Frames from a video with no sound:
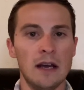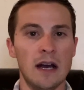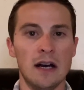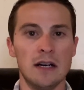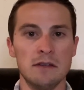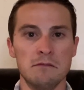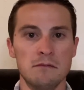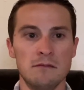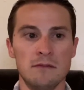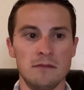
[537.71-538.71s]

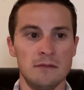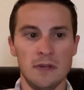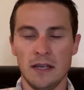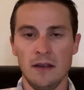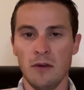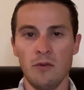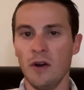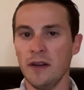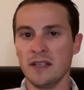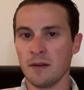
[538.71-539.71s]
Um, it
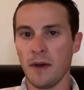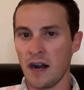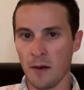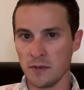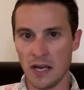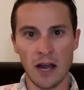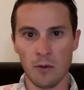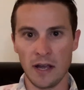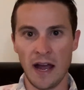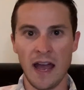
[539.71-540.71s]
really doesn't matter how much
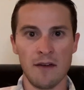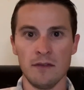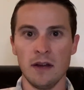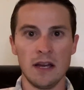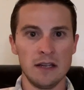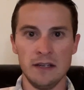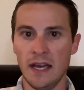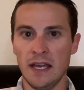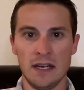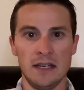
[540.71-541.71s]
equity I have
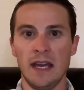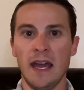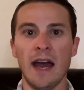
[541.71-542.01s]
day in and day